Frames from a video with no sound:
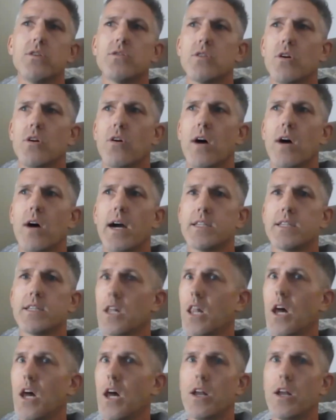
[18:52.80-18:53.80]
So there's a
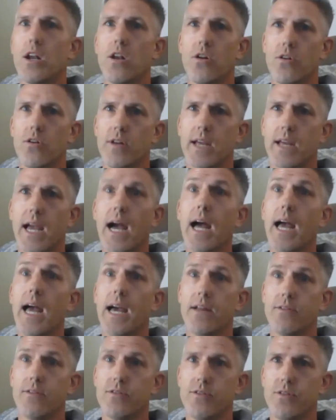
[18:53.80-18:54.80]
lot of learning I
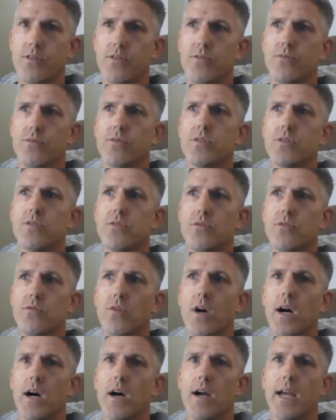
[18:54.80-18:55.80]
had to do
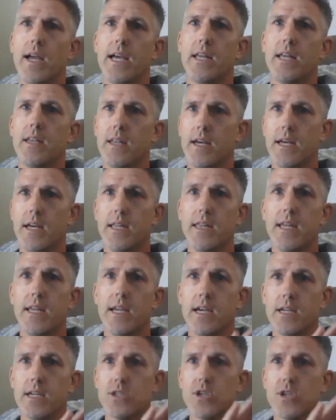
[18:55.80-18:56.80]
and
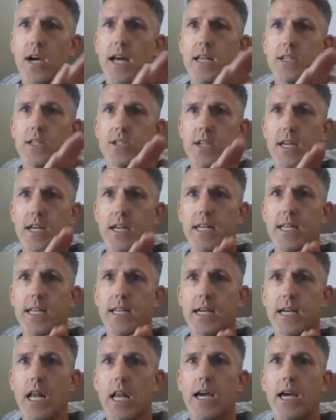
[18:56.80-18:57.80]
the challenge kind of
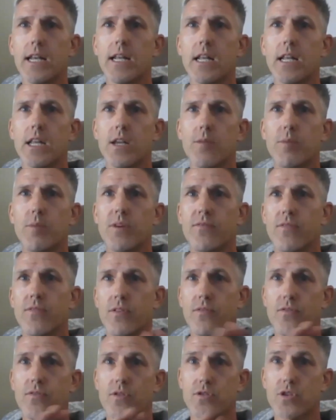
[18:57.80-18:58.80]
declined a little bit for
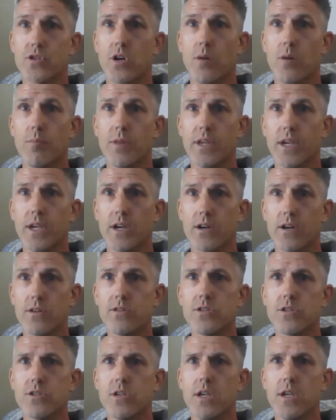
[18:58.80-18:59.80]
the first couple of
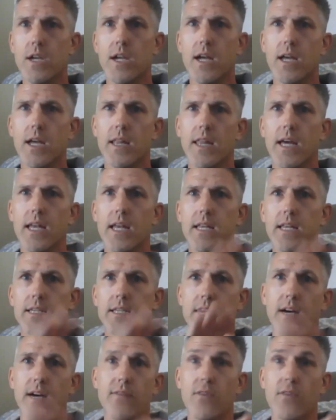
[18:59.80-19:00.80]
years. And then as I've